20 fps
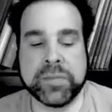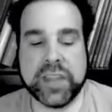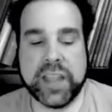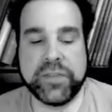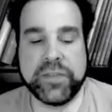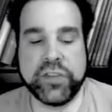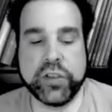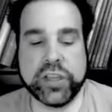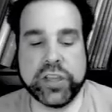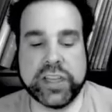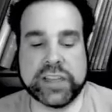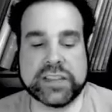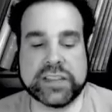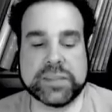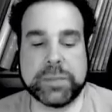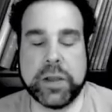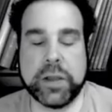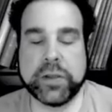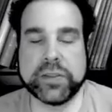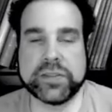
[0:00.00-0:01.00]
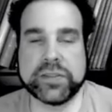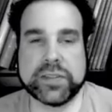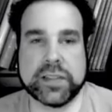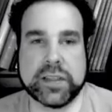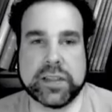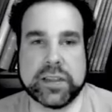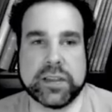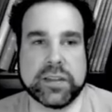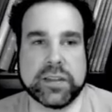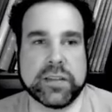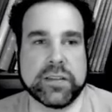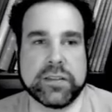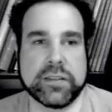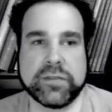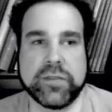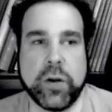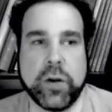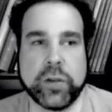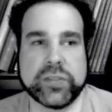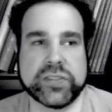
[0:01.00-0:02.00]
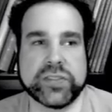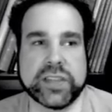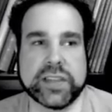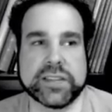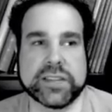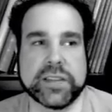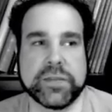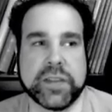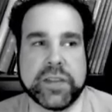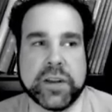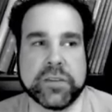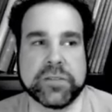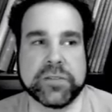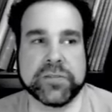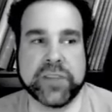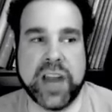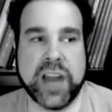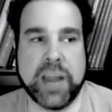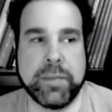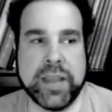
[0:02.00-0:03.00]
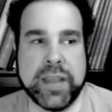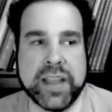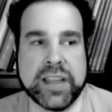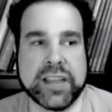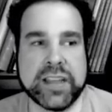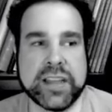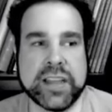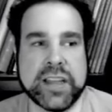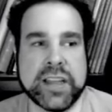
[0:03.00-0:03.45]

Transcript: If you can expose the falseness of their framing,